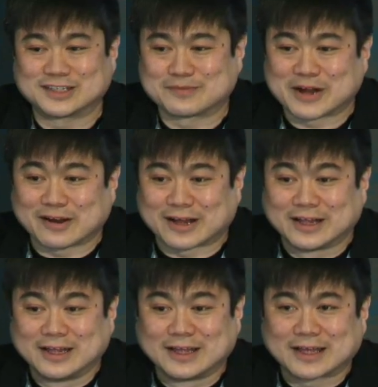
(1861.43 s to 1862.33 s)
in America
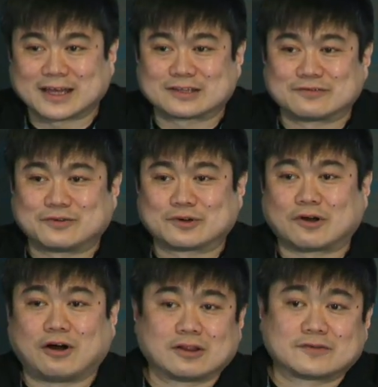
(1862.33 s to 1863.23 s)
can't afford
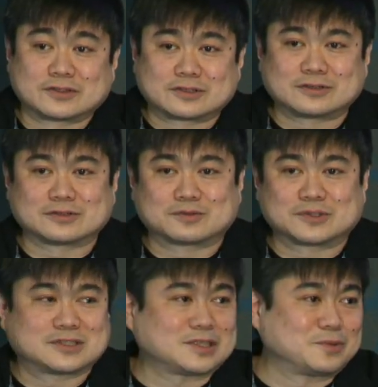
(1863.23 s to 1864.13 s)
all of the journals, which
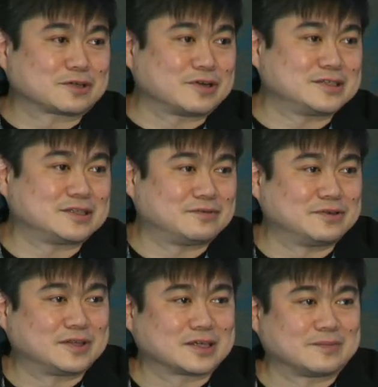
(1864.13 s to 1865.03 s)
is somewhat crazy if you
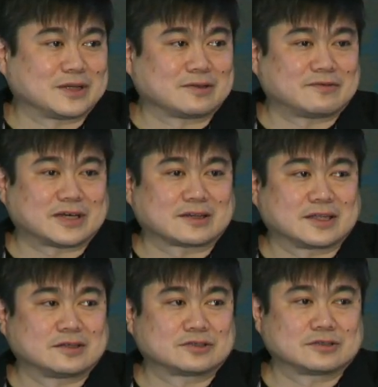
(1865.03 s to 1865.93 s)
think about the fact
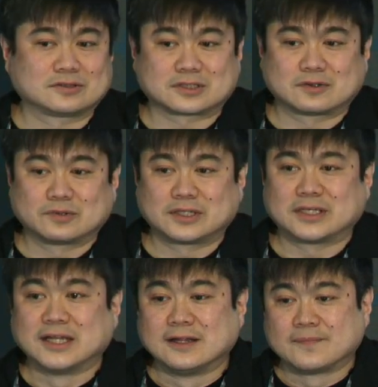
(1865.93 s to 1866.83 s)
that the journals are really
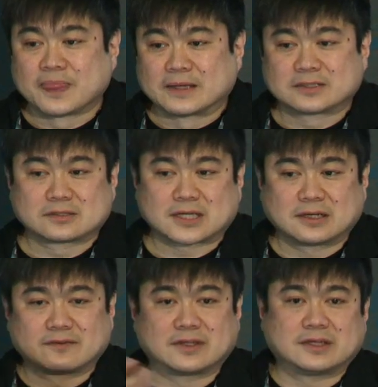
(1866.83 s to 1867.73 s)

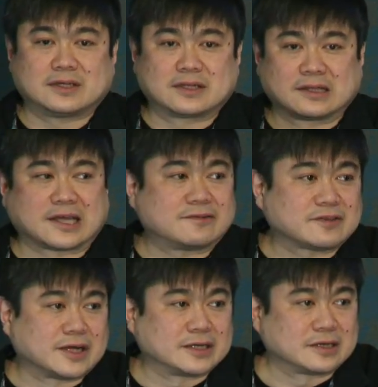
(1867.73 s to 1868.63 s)
kind of the
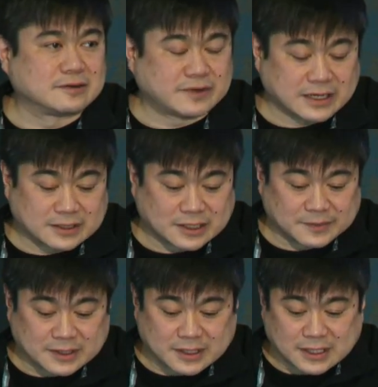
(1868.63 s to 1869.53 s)
lifeline of
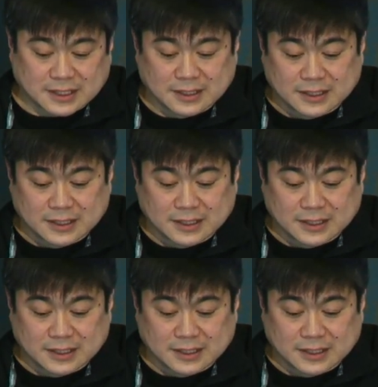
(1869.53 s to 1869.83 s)
academic uh,